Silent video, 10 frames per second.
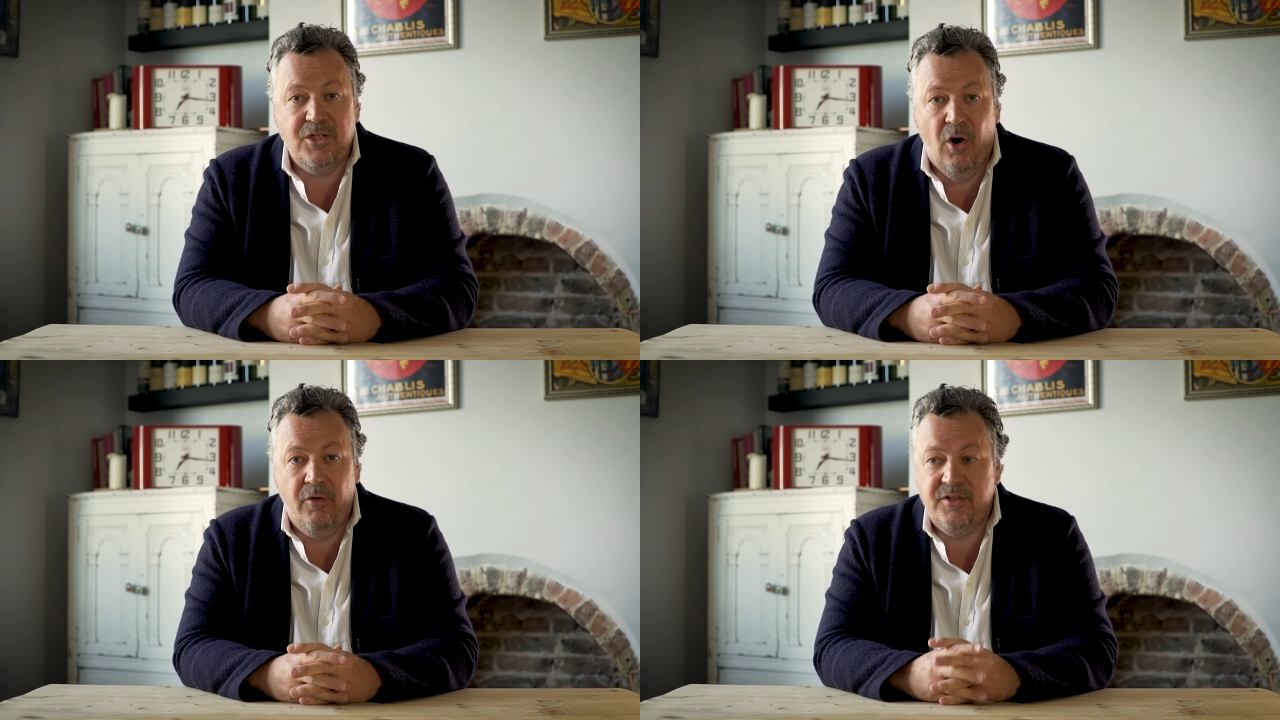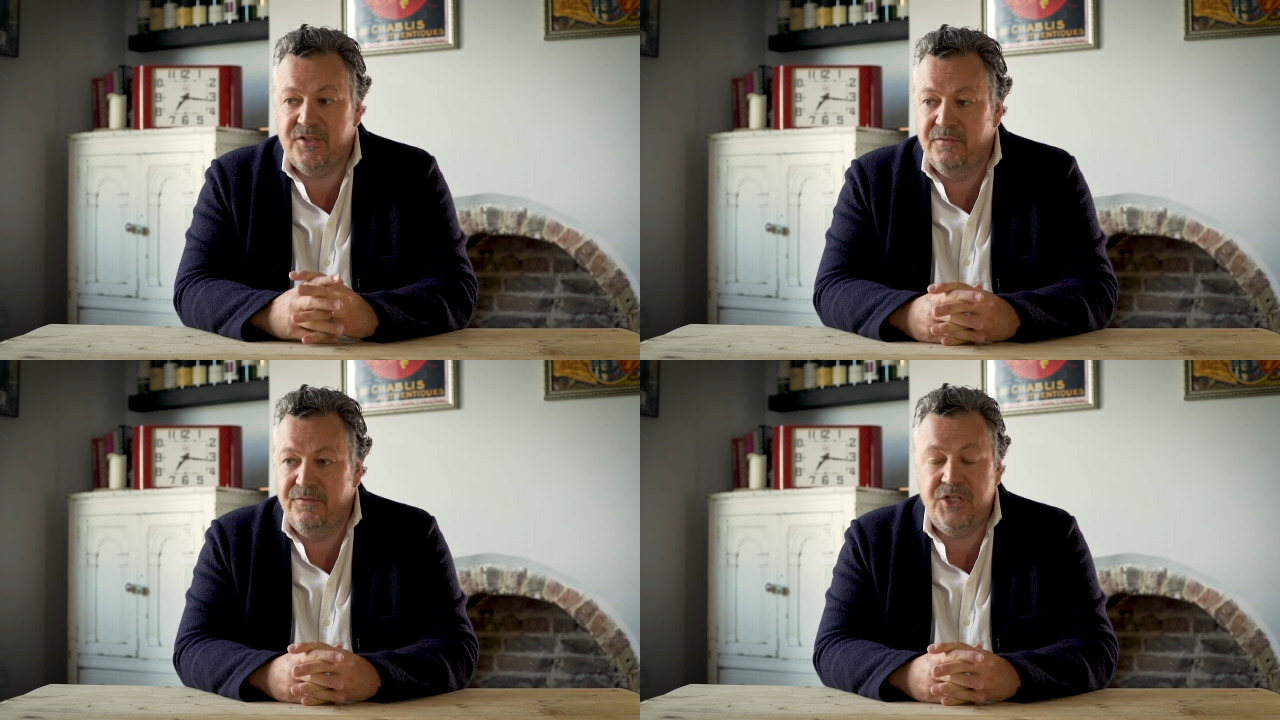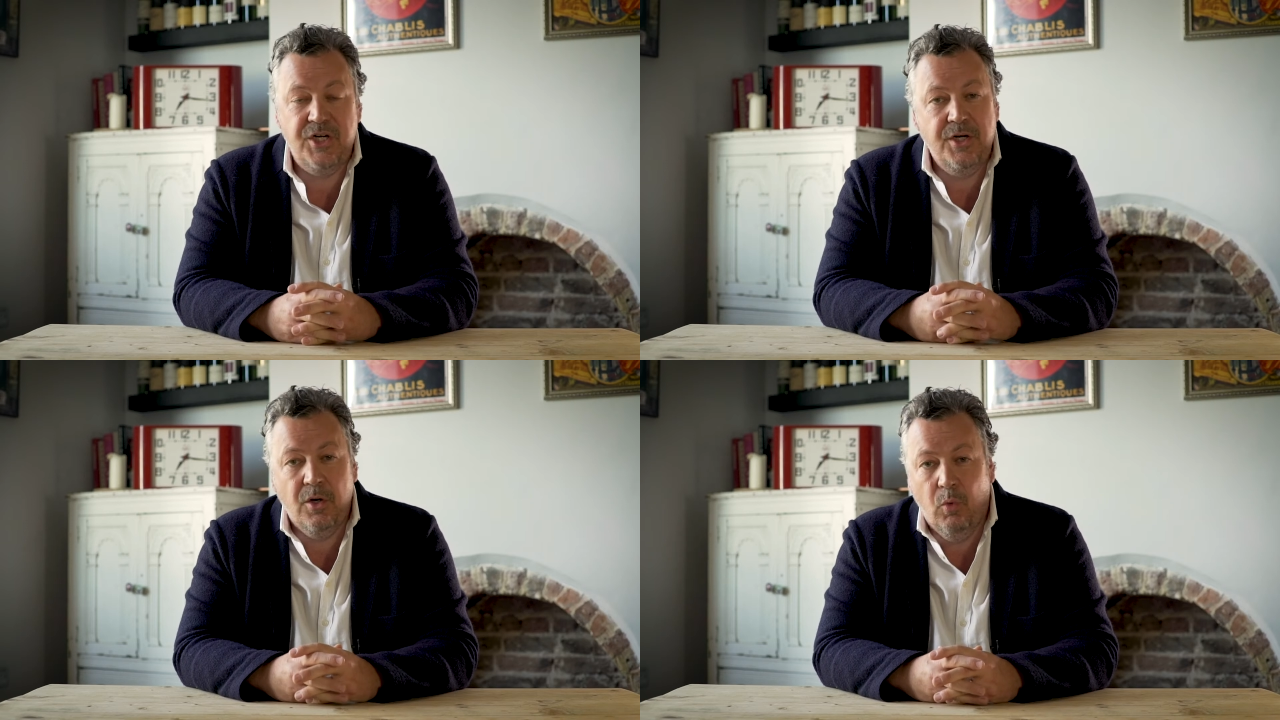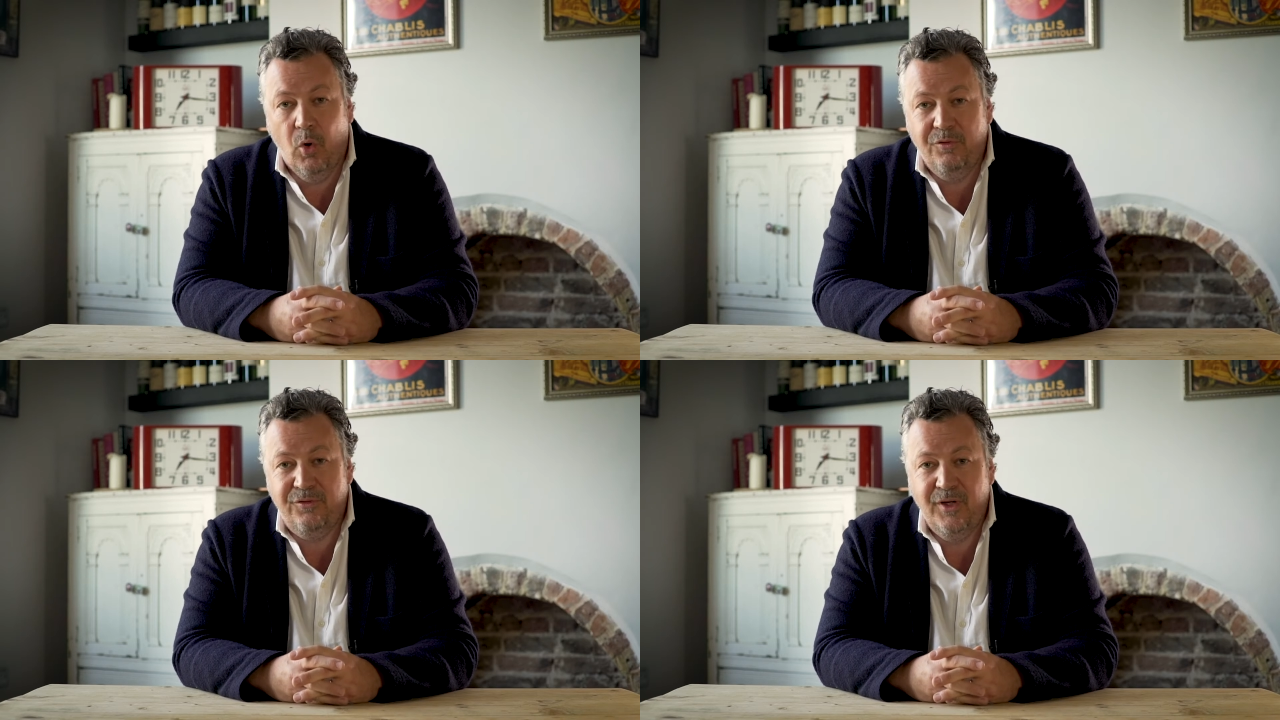Lawrence and Virginia
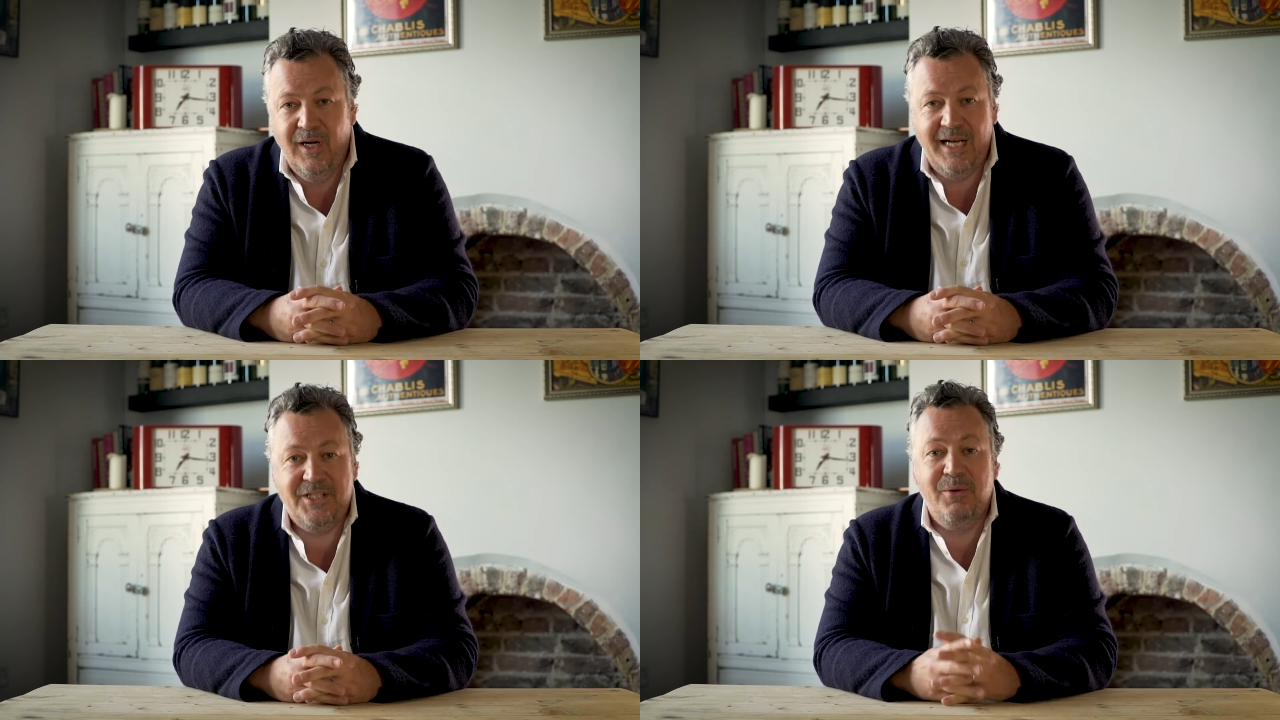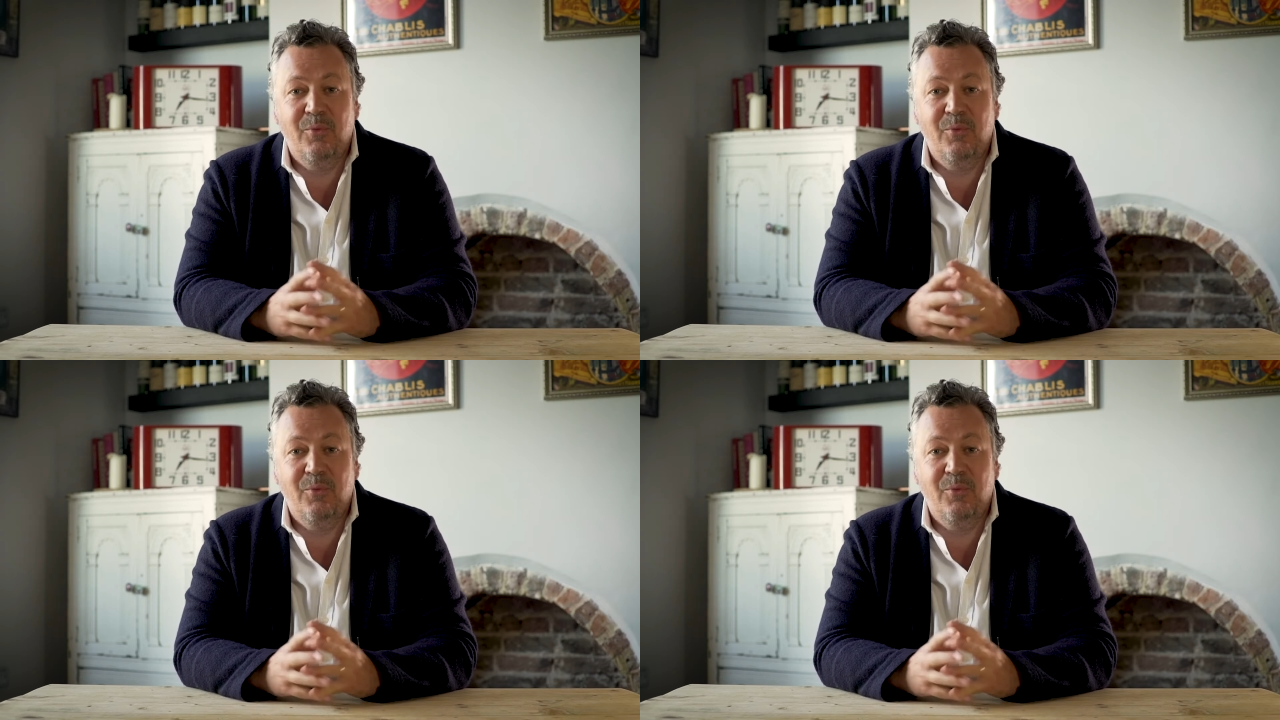Woolf. Actually,